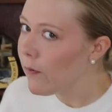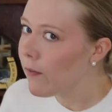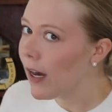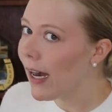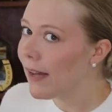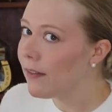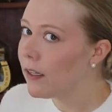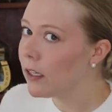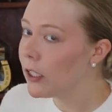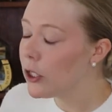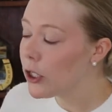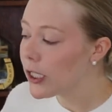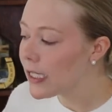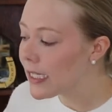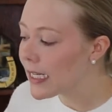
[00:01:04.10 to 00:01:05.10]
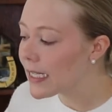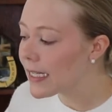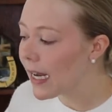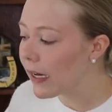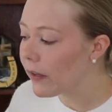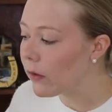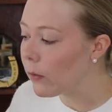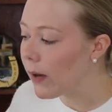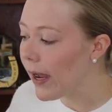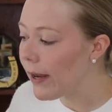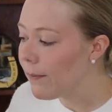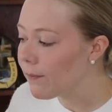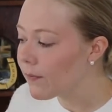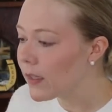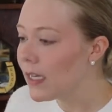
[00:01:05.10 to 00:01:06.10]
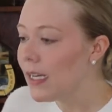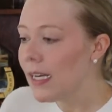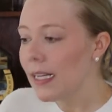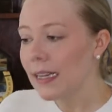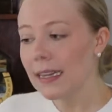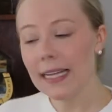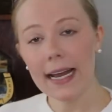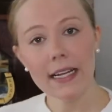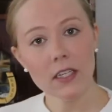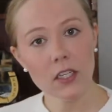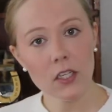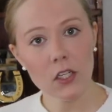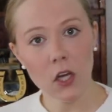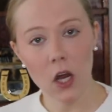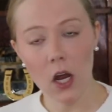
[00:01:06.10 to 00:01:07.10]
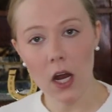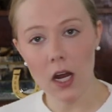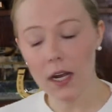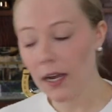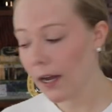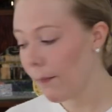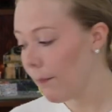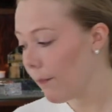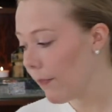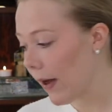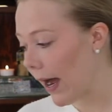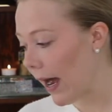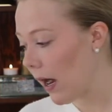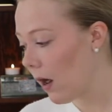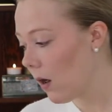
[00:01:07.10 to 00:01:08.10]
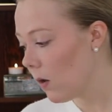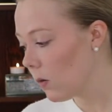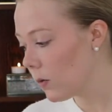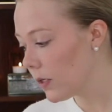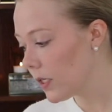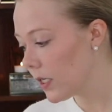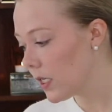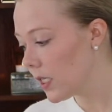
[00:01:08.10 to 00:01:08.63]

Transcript: we've gotten the logistics out of the way, let's talk about